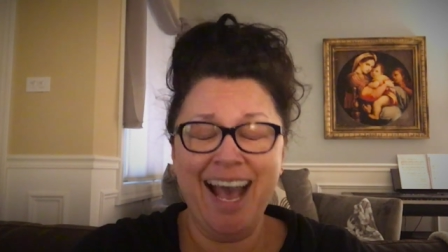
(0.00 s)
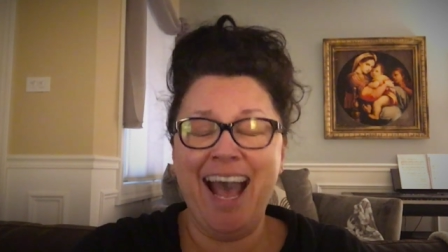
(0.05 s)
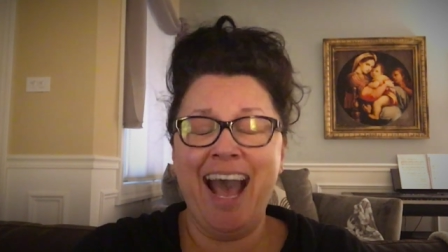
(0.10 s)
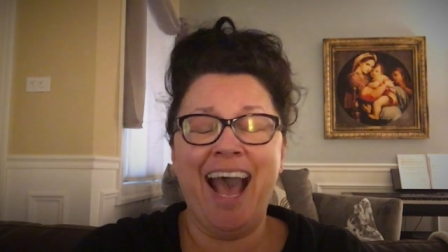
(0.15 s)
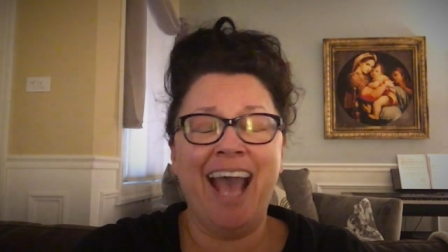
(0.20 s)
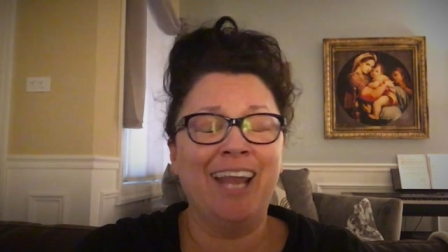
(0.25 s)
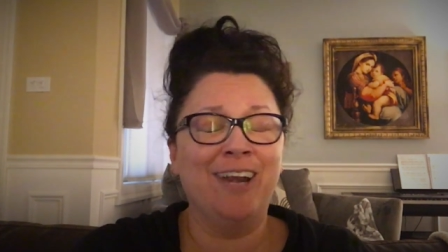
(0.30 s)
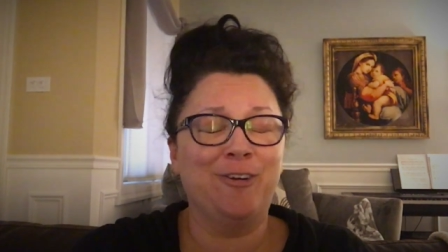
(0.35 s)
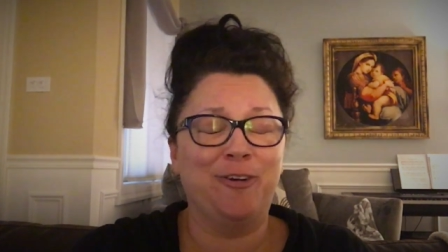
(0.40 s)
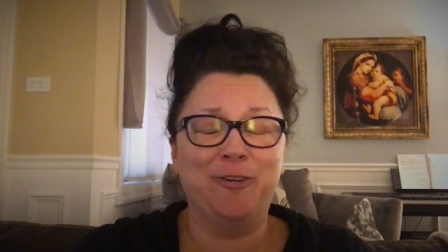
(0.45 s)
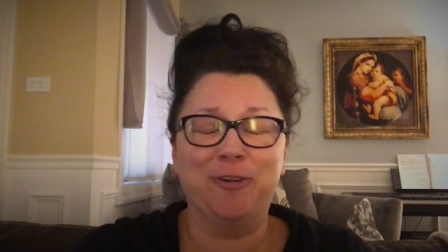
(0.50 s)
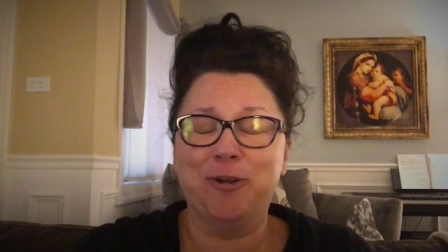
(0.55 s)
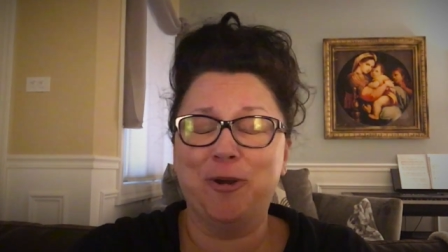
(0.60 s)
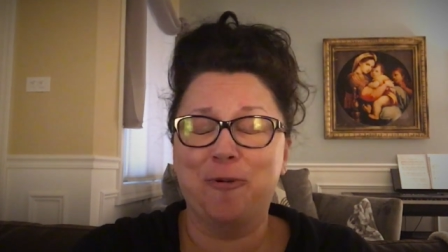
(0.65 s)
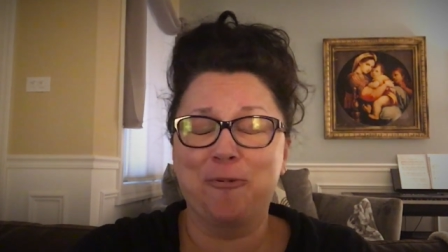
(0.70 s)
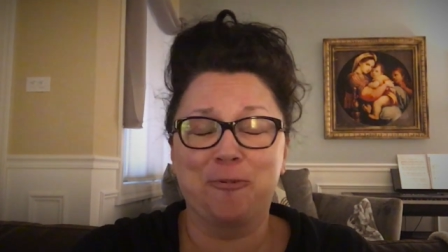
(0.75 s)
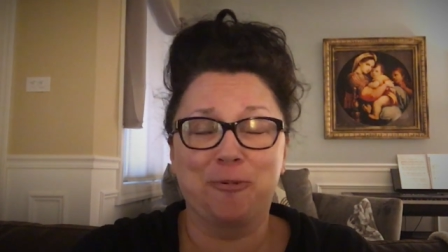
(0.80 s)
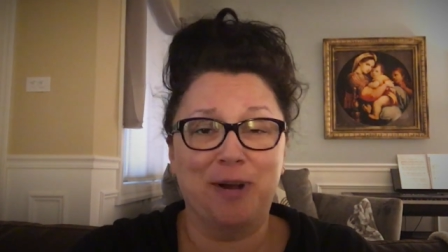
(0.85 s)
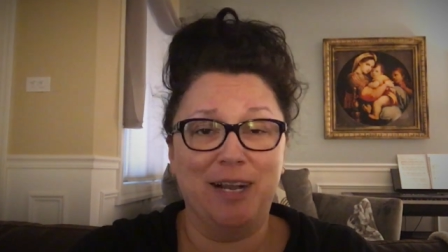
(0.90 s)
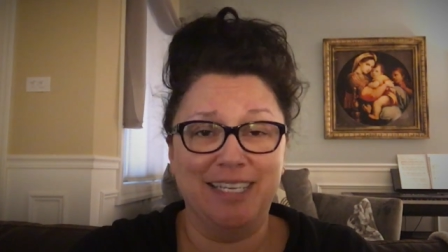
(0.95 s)
I don't know
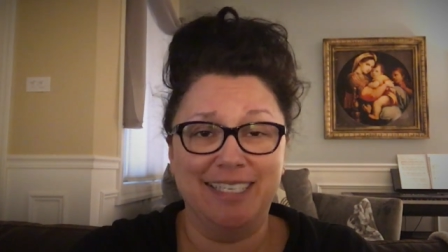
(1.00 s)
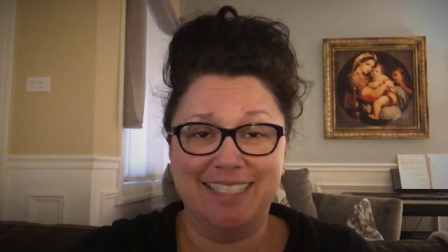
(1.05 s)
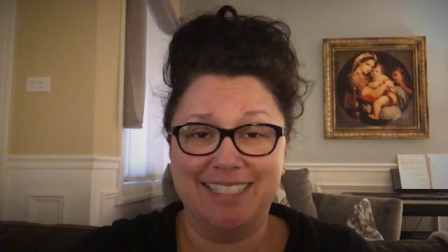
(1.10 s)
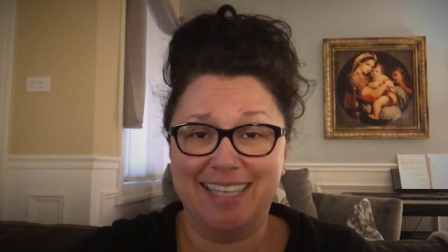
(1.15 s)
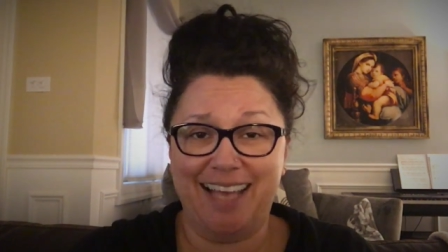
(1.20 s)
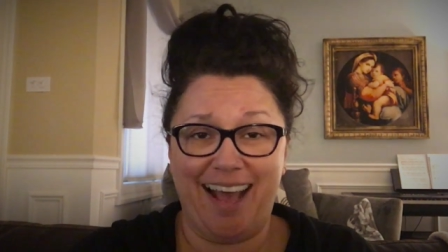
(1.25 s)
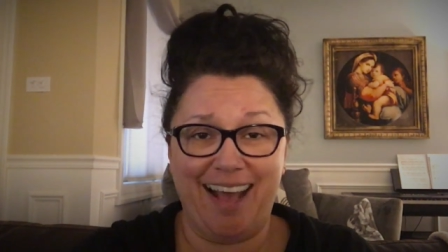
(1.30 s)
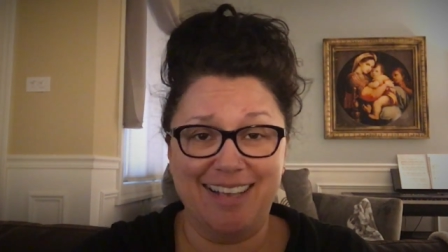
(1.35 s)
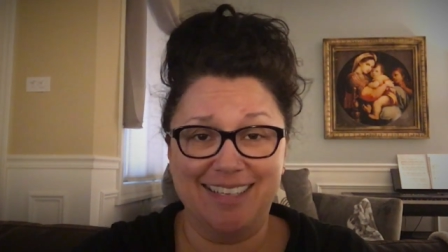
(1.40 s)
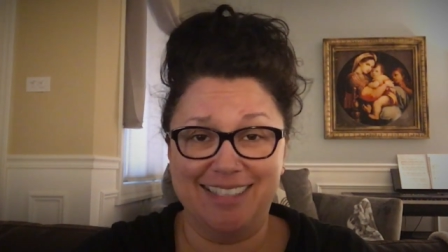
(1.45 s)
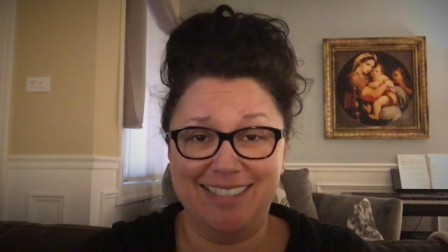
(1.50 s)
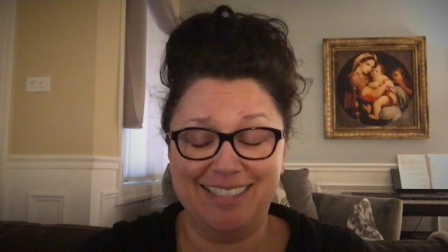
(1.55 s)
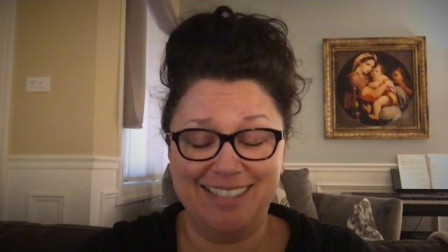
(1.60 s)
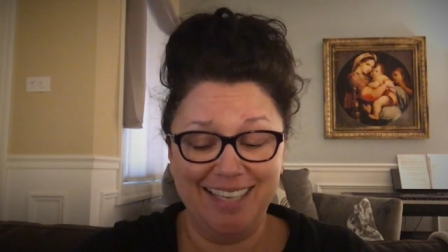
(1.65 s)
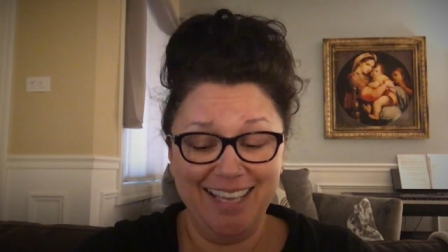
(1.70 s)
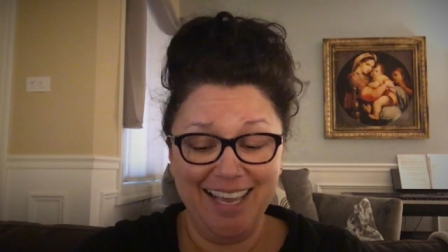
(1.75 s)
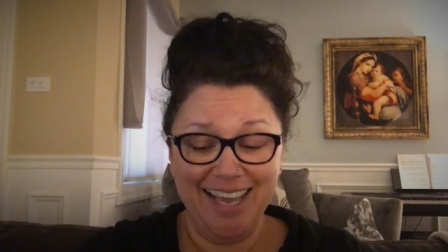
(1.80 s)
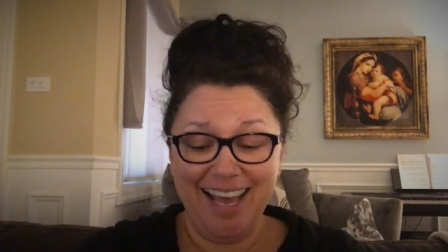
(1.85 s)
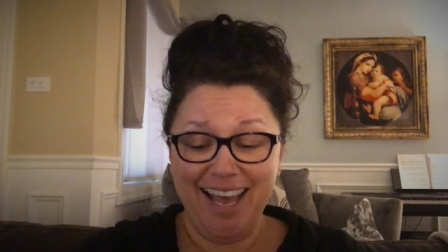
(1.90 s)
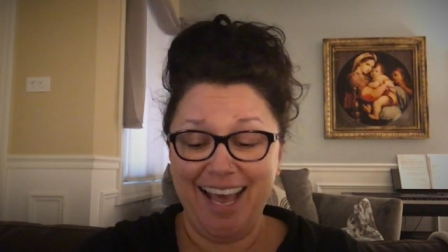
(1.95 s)
what does.
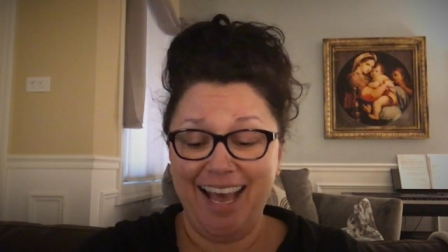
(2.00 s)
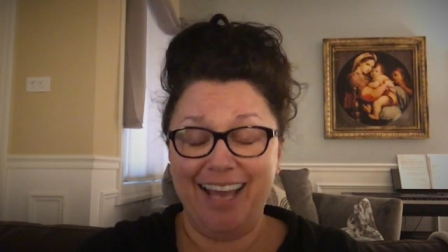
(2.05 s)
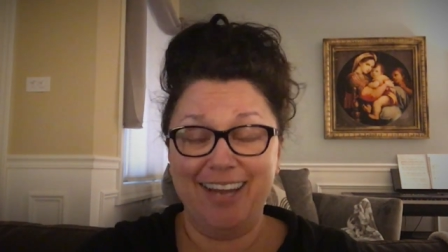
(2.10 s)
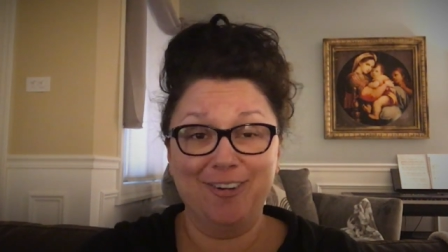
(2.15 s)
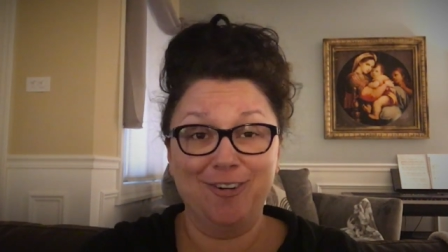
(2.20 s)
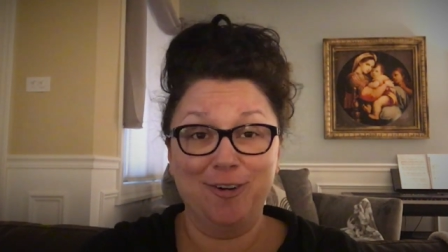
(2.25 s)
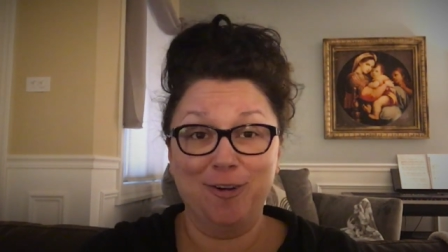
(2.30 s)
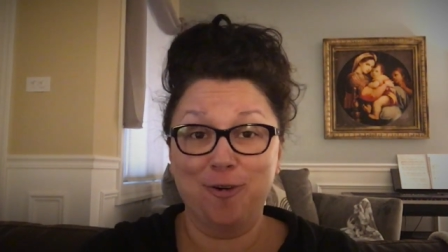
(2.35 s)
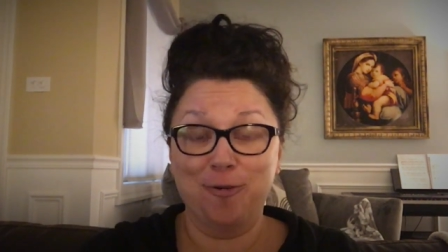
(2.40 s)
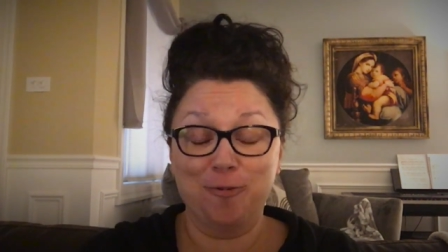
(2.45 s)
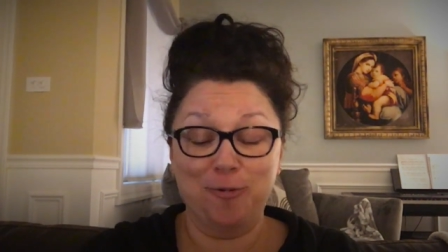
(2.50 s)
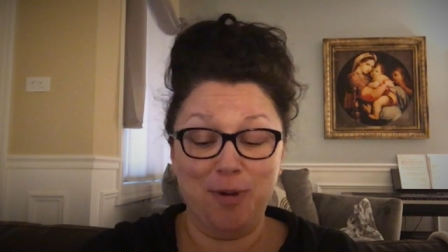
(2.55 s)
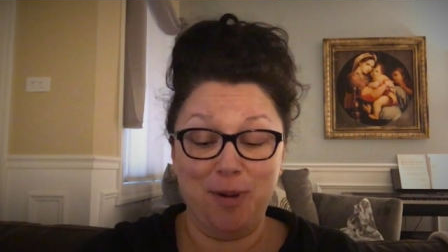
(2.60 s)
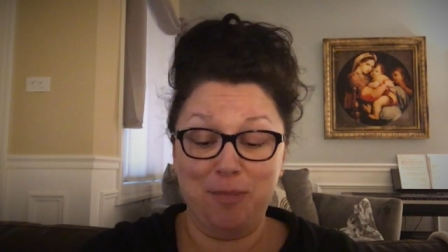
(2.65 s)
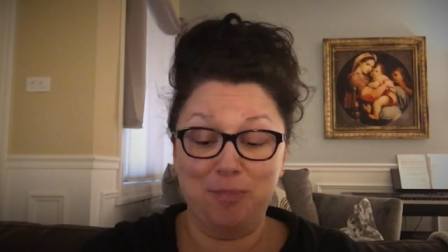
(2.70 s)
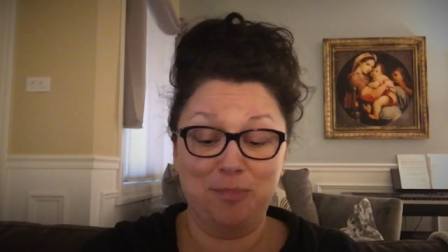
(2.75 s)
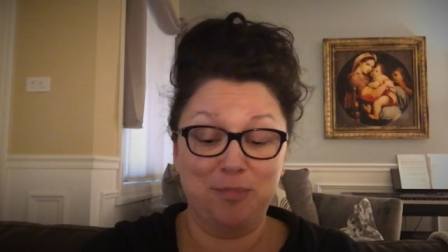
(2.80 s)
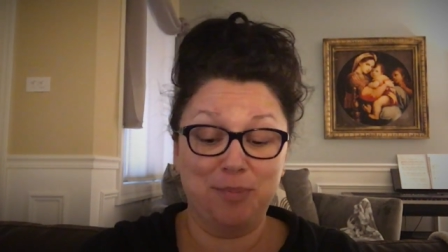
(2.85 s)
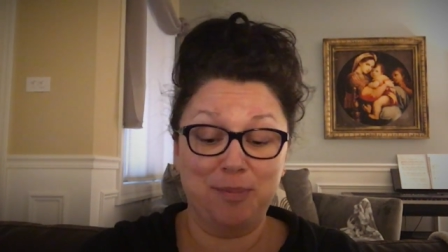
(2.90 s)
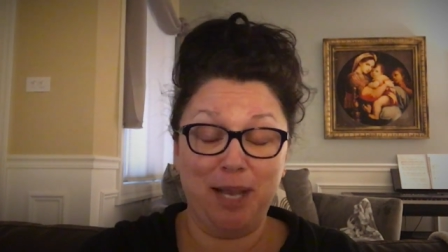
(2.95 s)
I don't know what
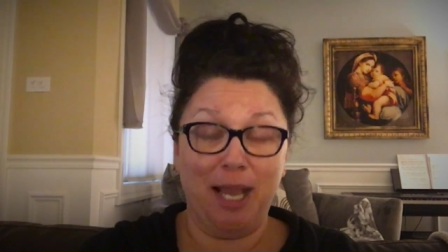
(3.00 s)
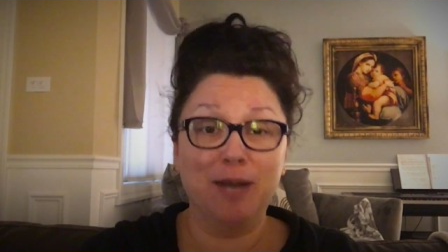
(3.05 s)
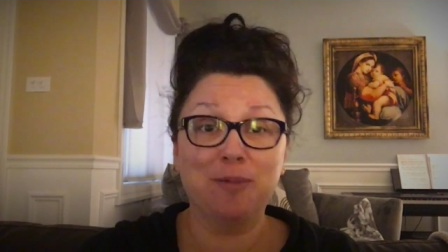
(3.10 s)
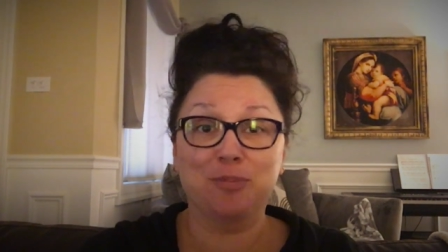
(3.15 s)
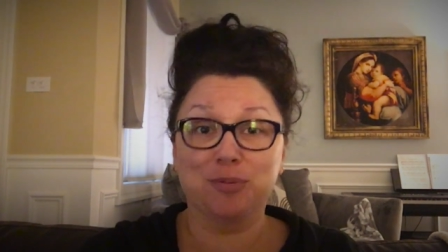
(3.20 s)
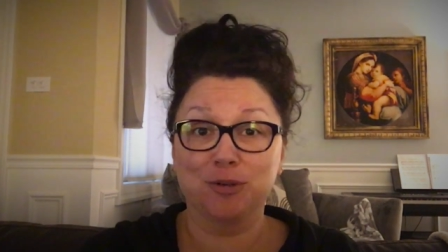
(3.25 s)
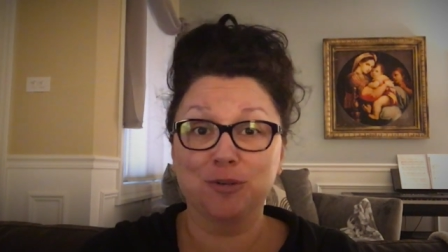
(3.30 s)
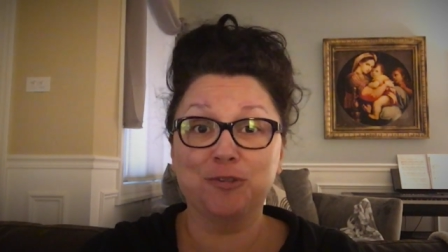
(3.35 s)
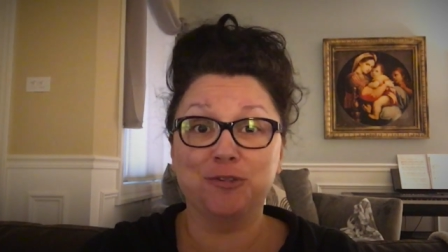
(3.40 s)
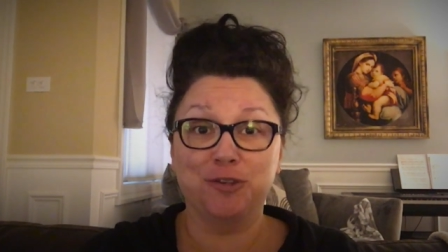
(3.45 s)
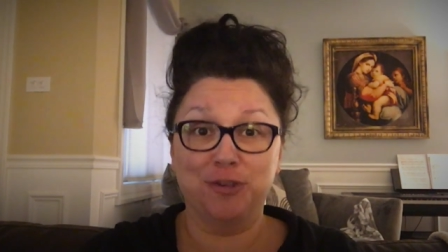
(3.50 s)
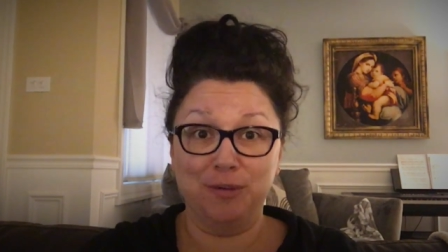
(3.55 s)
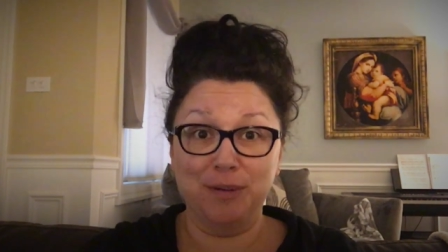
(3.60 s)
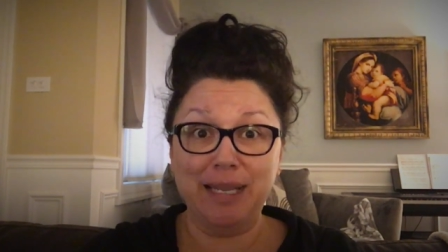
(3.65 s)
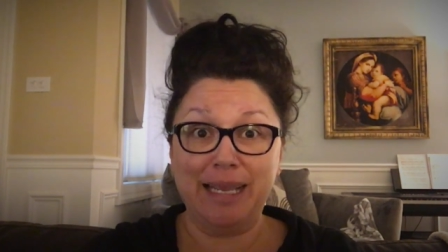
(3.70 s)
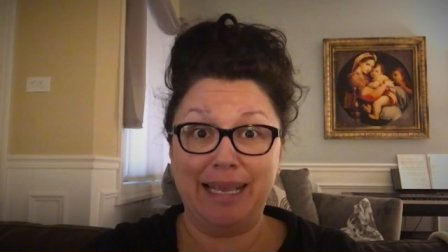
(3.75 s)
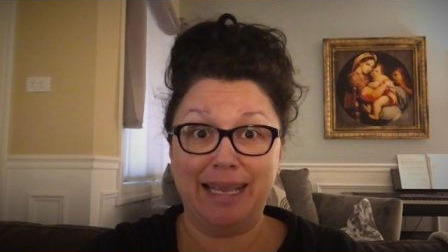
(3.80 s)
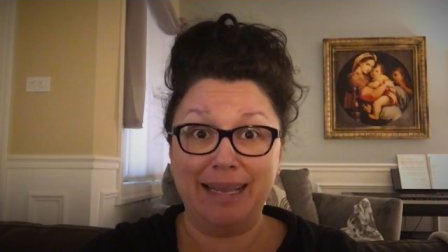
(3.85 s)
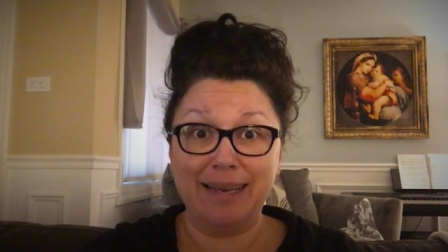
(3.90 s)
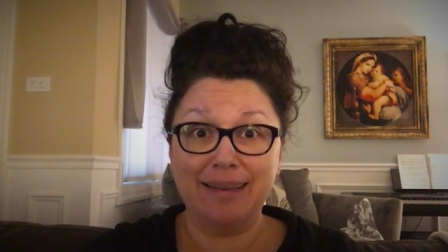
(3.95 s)
kind of proof you
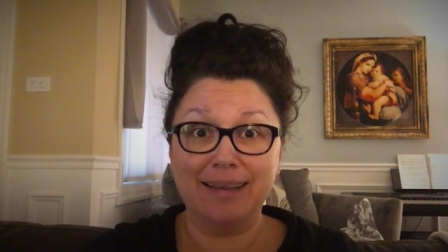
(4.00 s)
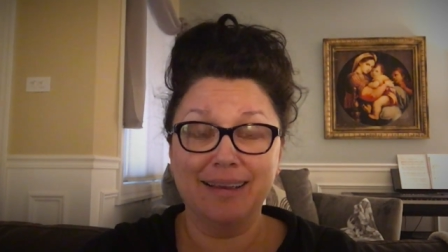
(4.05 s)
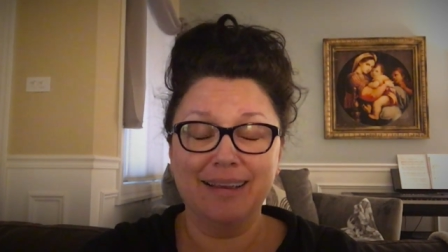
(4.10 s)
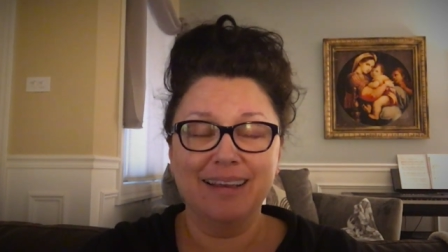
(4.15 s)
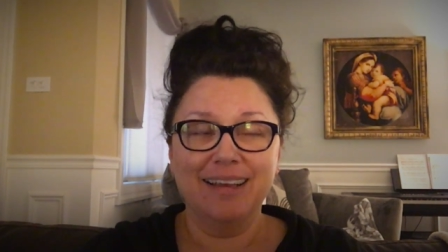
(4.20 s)
need.